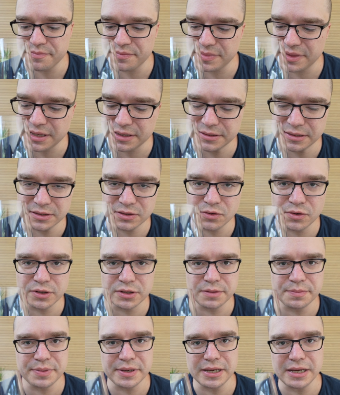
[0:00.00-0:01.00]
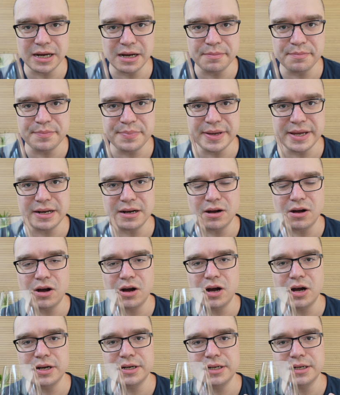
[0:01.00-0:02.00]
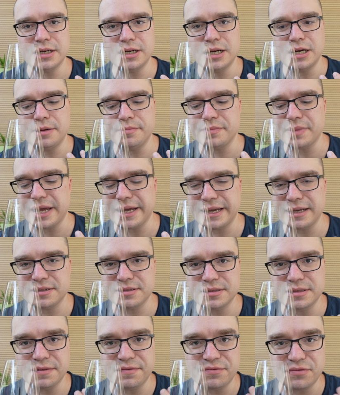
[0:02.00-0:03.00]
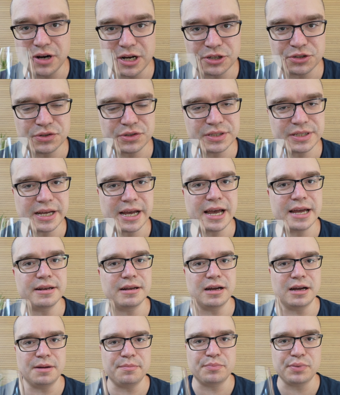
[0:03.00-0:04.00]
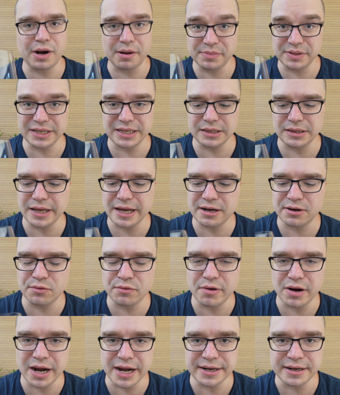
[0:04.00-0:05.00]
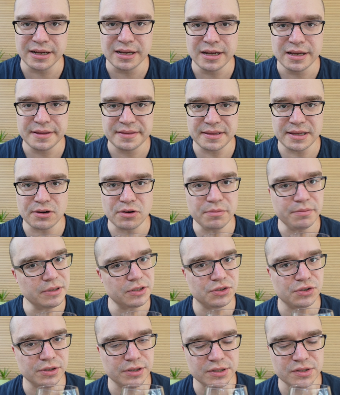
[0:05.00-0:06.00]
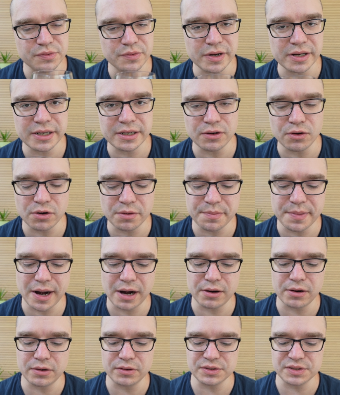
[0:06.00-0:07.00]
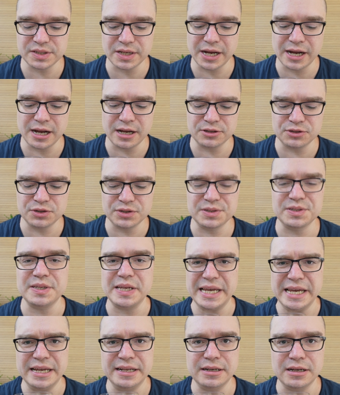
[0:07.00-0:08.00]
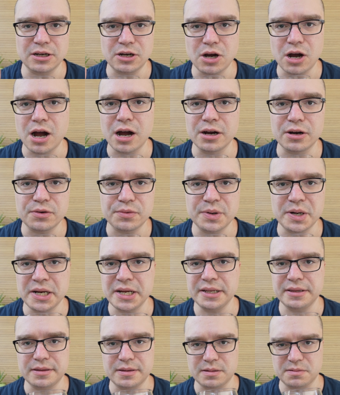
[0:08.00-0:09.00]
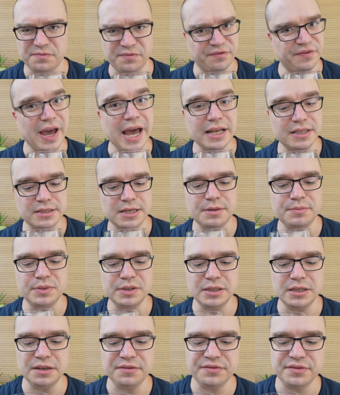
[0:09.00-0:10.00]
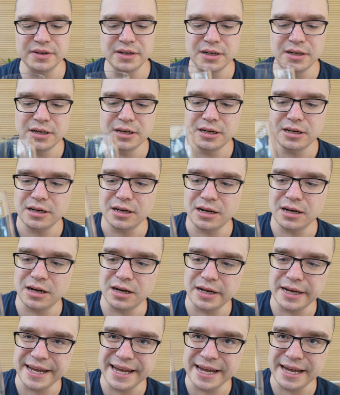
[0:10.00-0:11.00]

this is going to be a bit on I guess the fresher side, probably a lighter wine. They don't mature this one in oak barrels, just in concrete vats, I believe, so